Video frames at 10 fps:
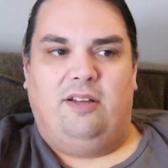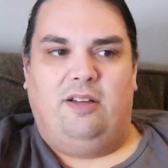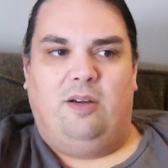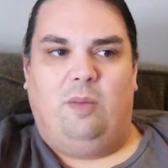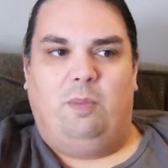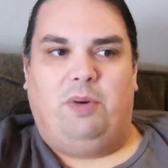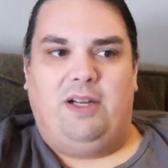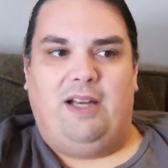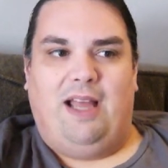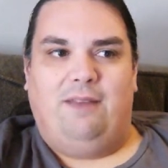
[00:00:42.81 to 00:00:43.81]

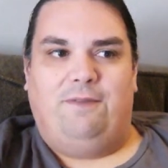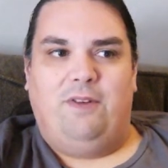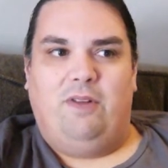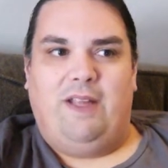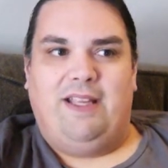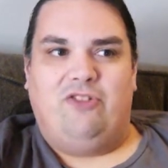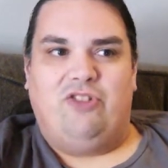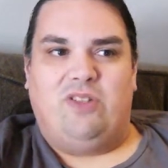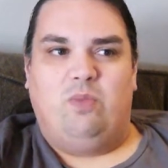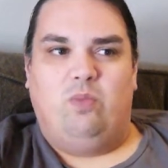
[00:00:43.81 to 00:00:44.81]
but I feel like it
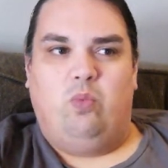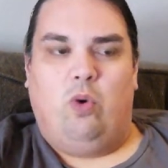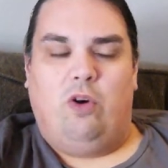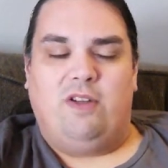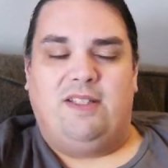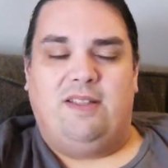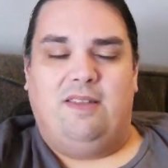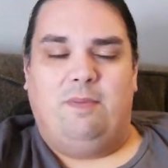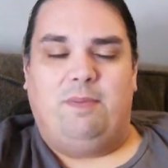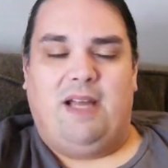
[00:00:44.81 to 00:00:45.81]
just worked
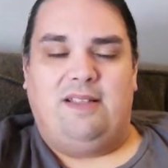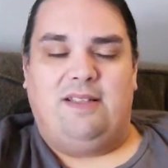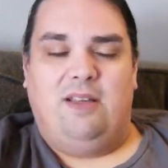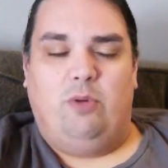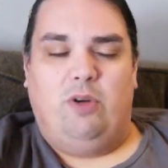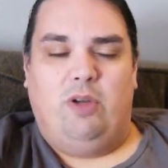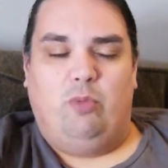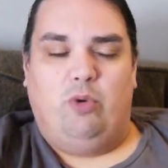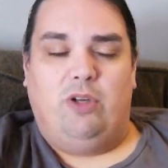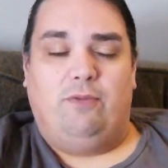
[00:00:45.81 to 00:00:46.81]
the best. It, w- it
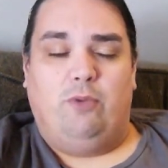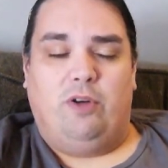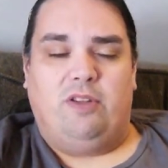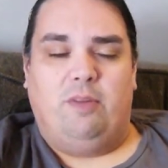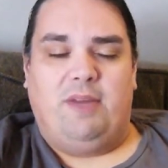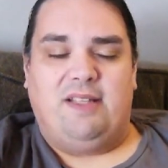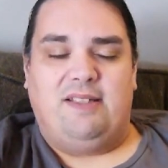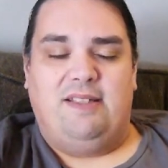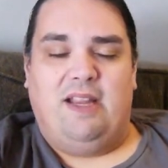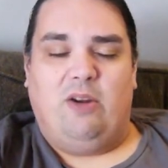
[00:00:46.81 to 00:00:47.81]
would have worked the best
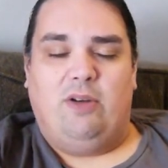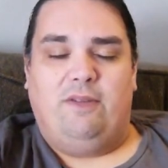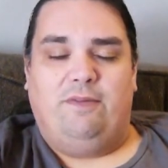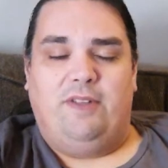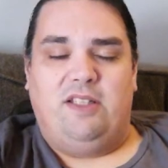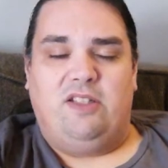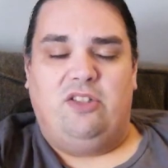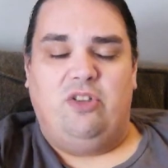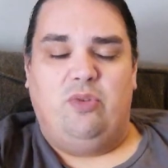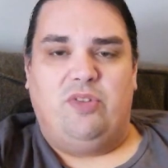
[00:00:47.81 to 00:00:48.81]
narratively to
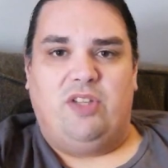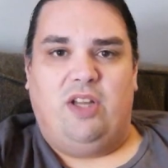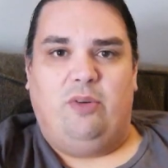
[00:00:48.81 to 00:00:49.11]
do so.